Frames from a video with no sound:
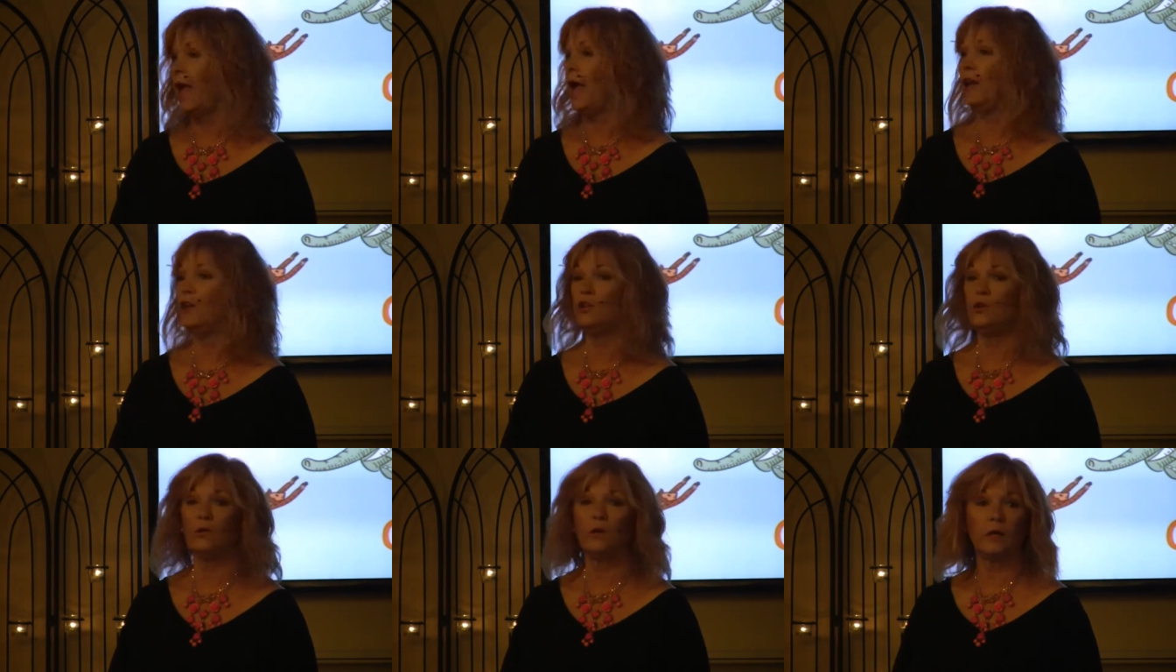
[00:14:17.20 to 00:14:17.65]

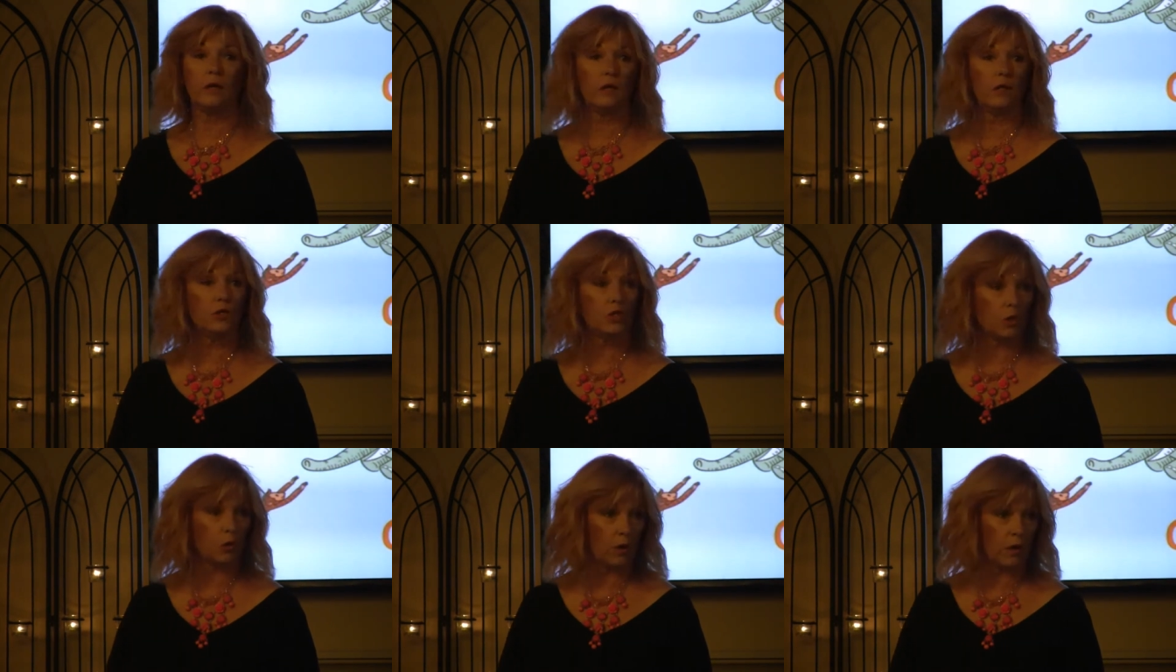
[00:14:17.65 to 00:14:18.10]
And you get
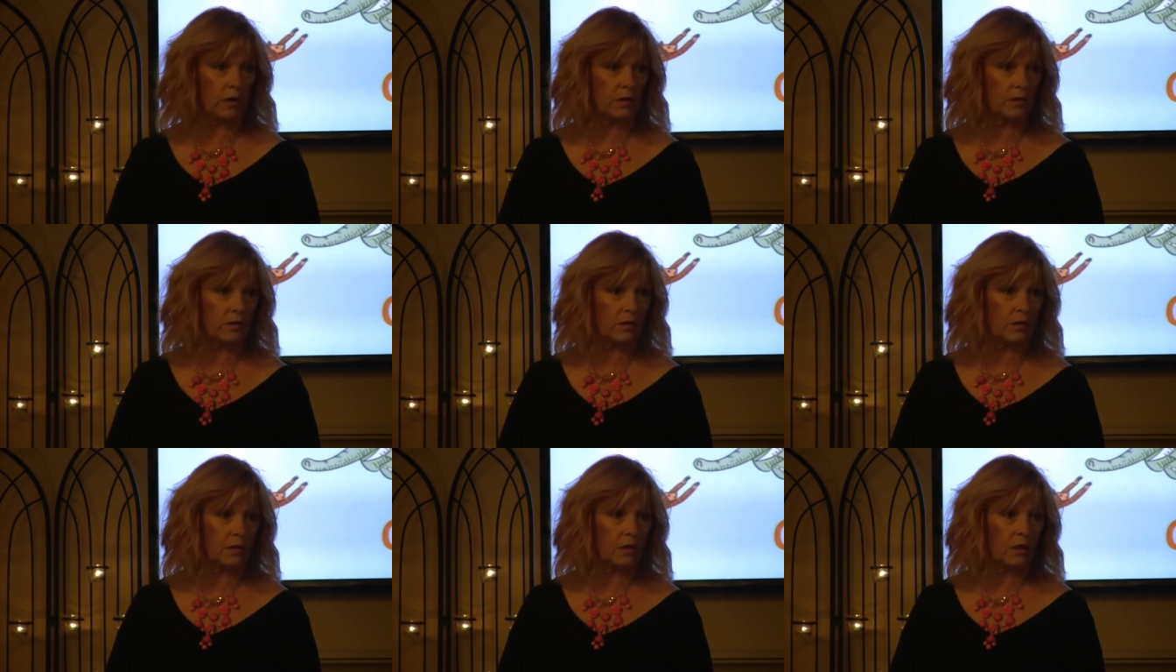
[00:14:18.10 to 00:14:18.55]
a
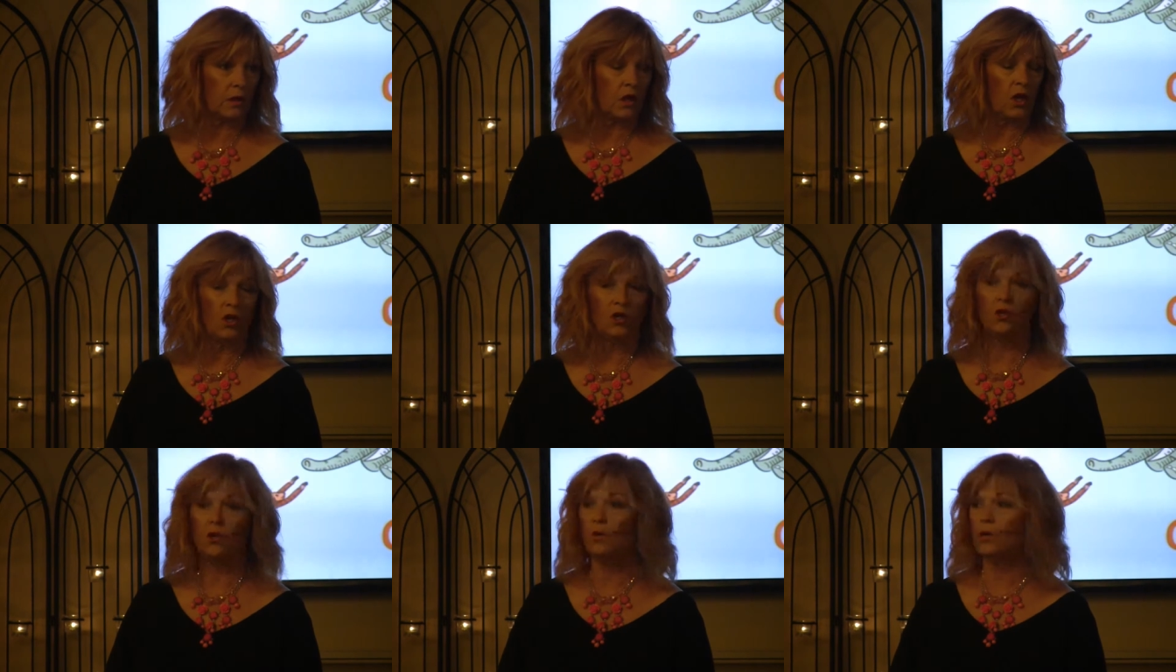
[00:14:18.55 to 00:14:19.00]
choice.
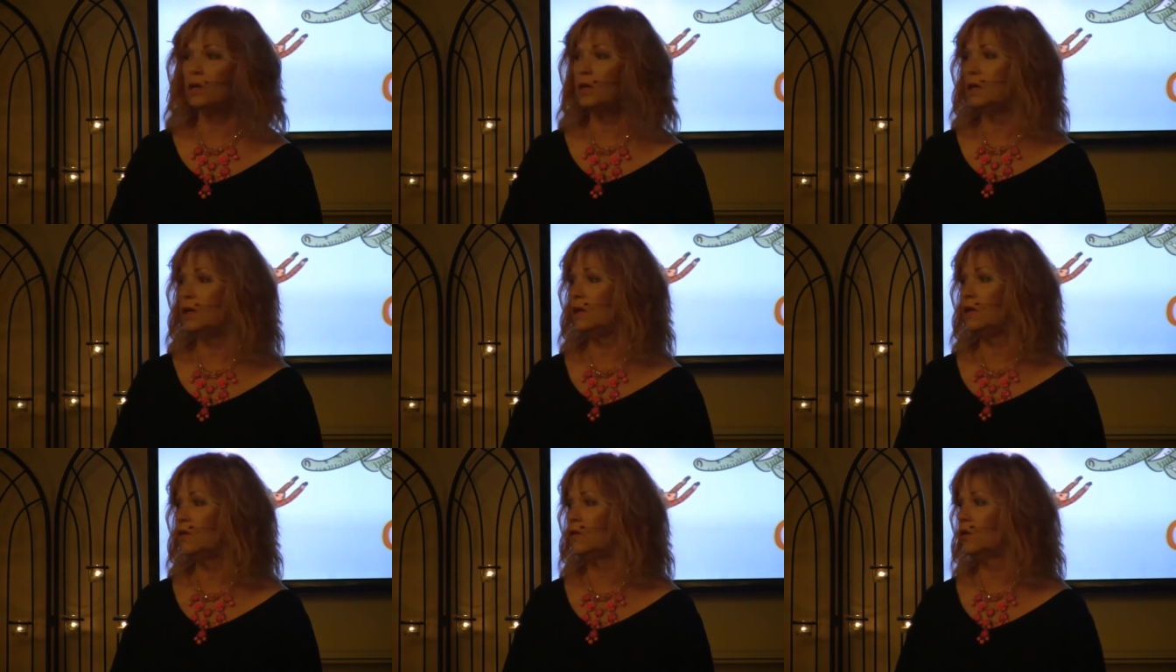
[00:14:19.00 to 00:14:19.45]
You can
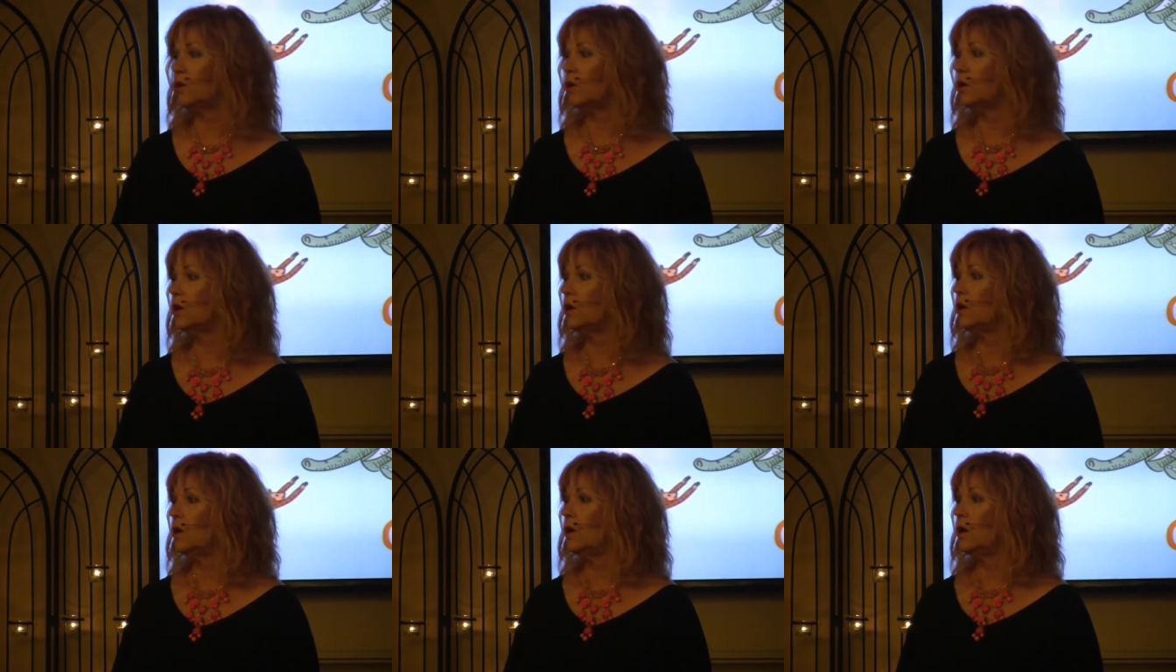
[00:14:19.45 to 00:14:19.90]
either
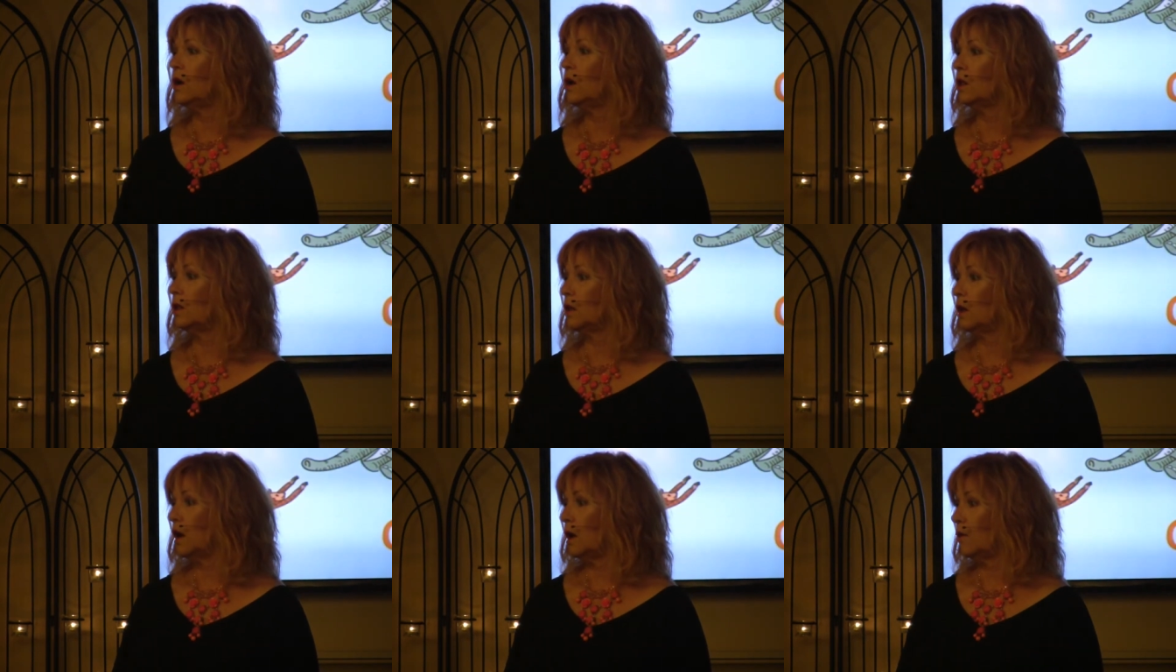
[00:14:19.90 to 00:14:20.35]

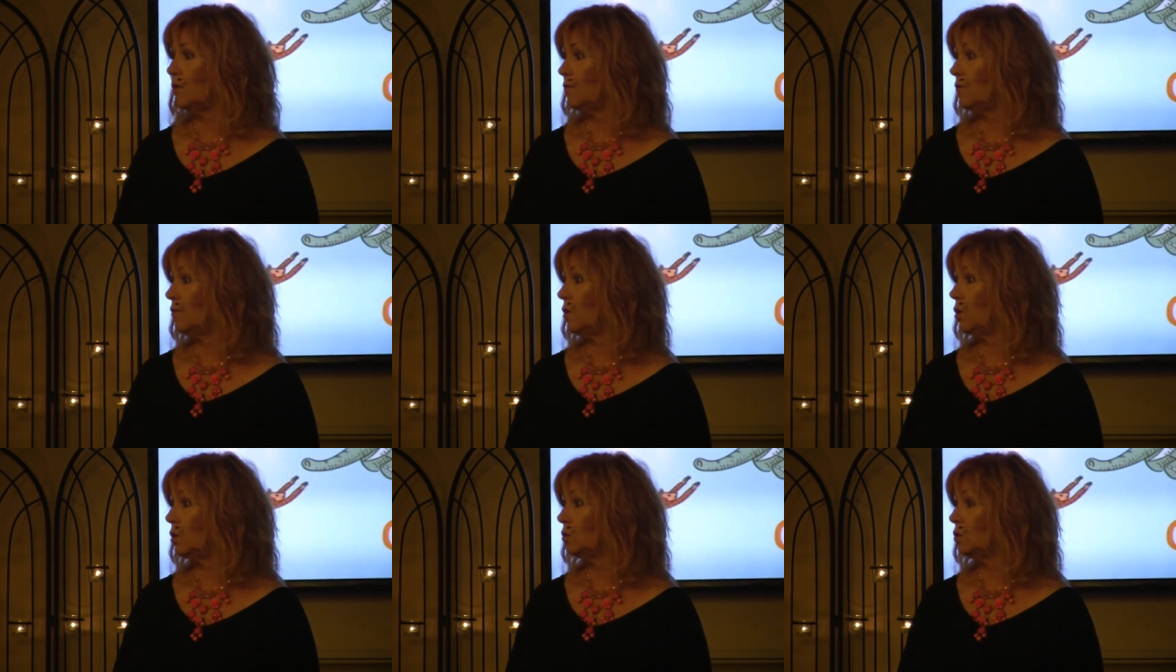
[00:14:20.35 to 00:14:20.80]

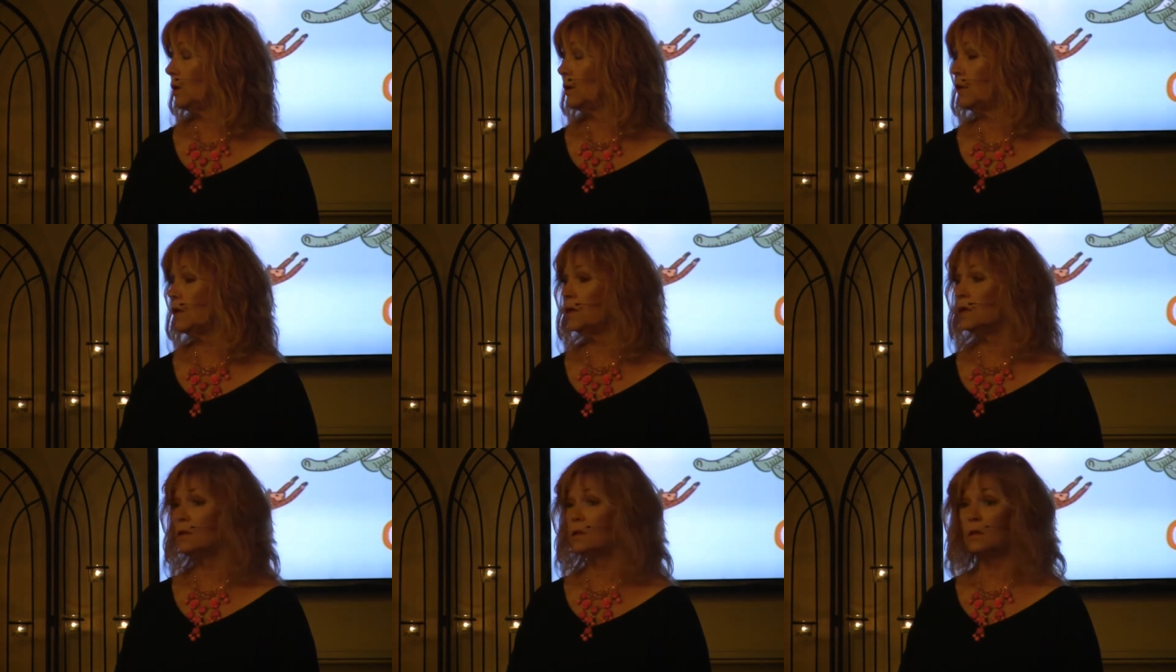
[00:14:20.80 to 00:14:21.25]
unfold
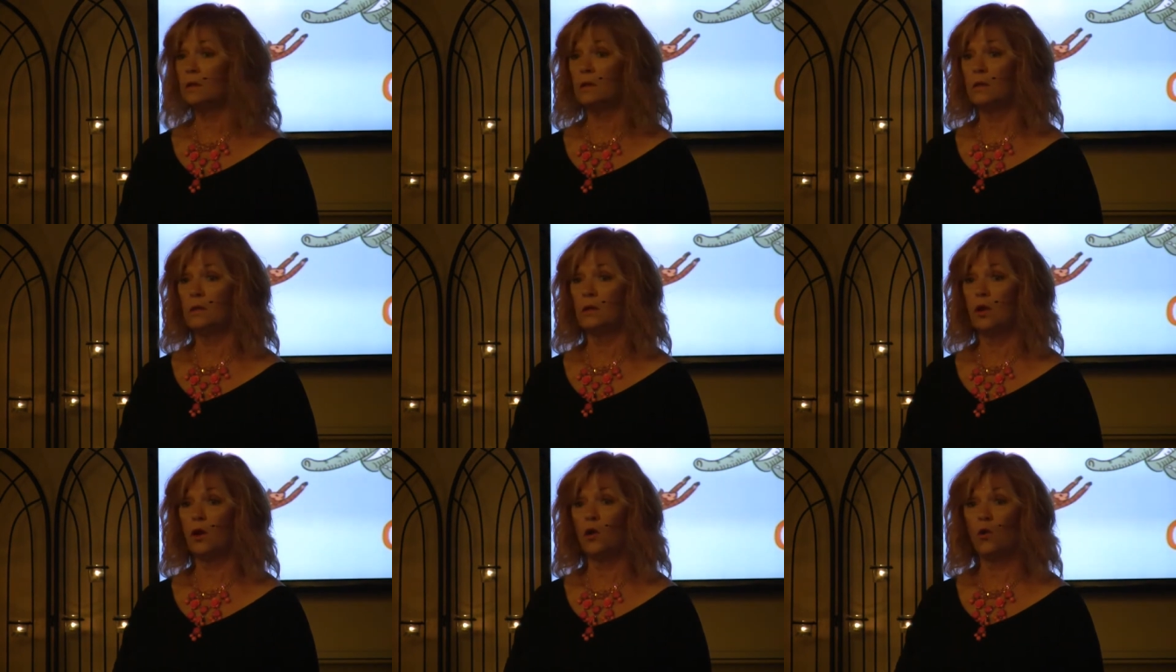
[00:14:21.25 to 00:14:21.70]
with it,
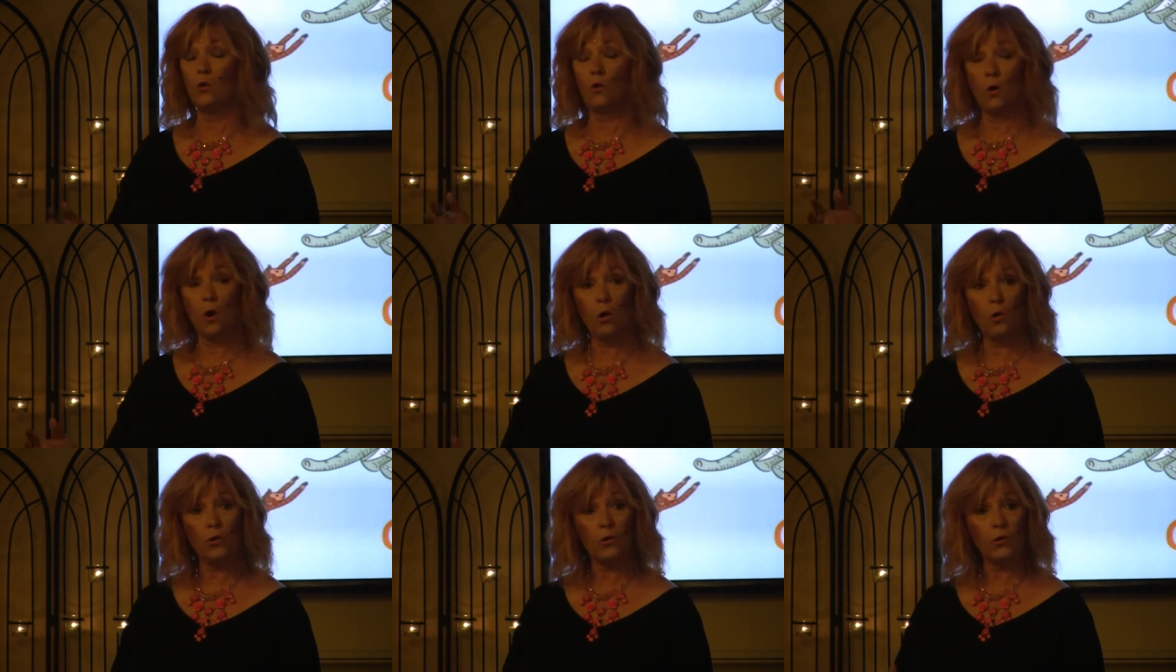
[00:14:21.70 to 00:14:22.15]

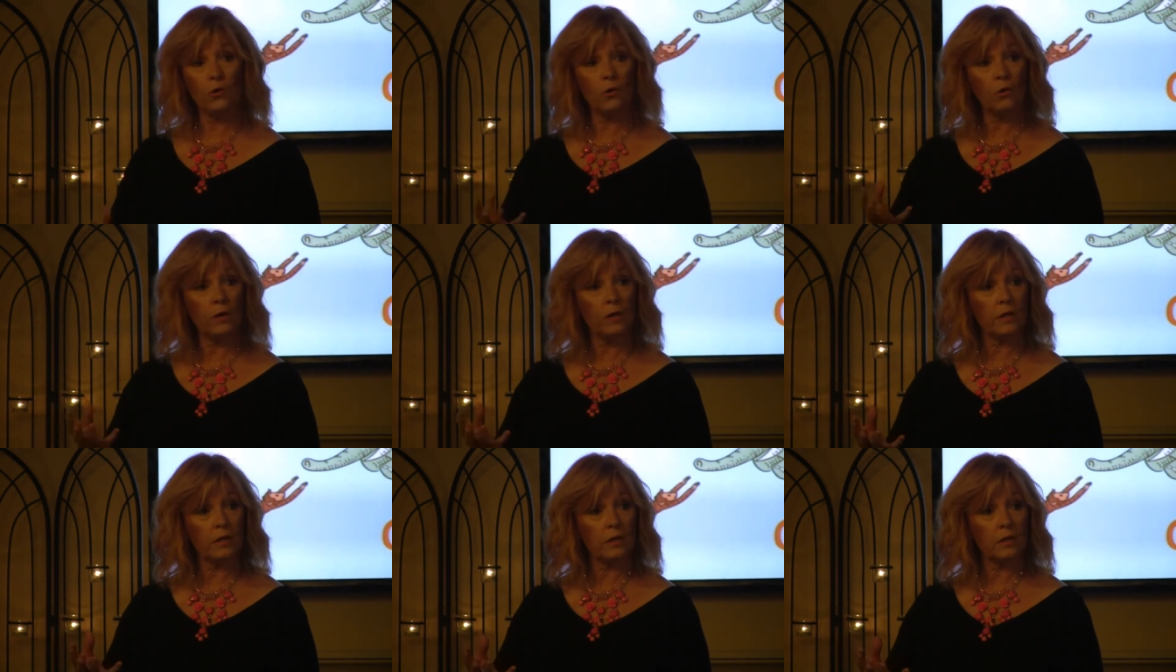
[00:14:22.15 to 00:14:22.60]
grow
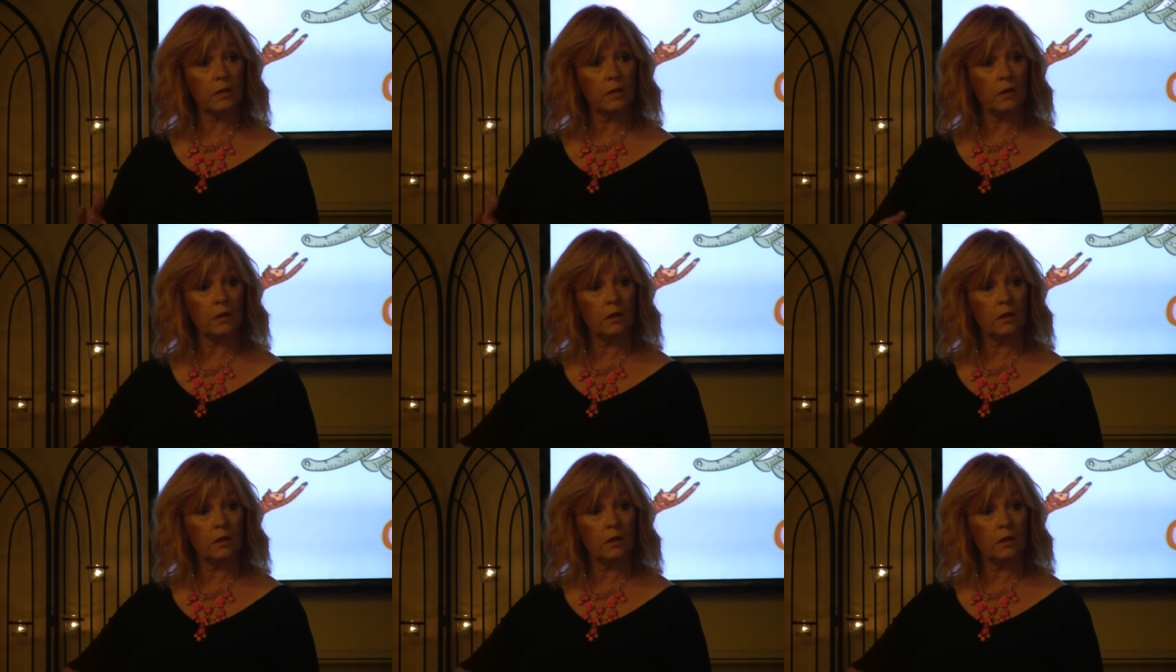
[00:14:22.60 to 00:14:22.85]
through it,